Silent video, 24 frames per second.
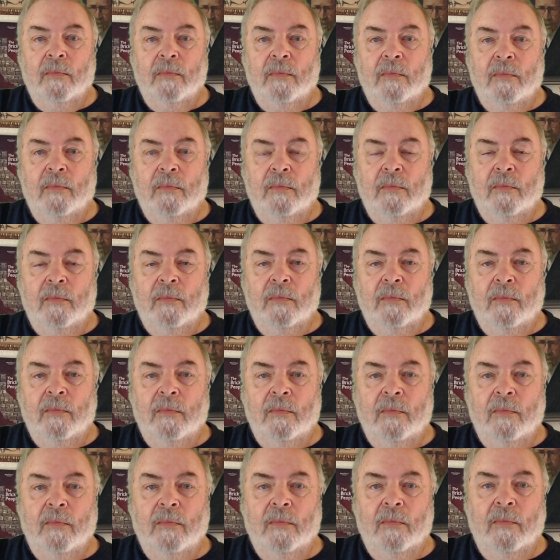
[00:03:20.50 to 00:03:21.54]

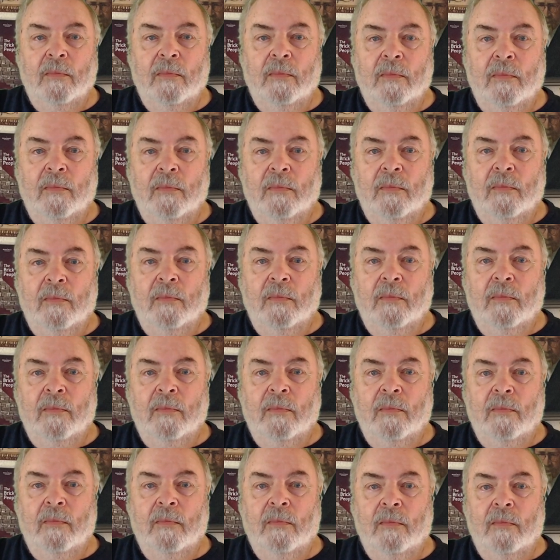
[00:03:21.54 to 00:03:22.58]

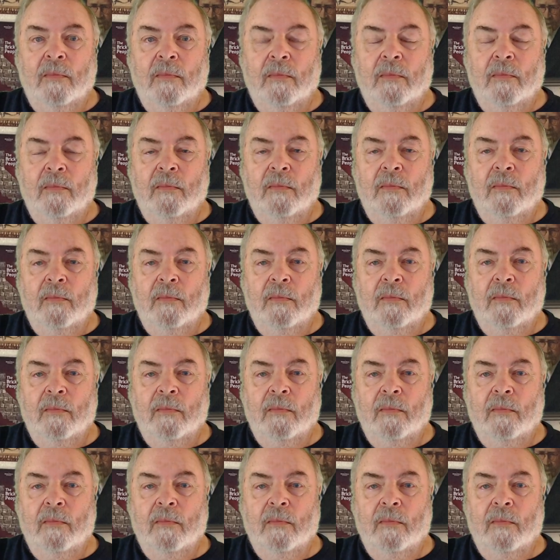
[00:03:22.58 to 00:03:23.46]
No words are spoken by the person on screen.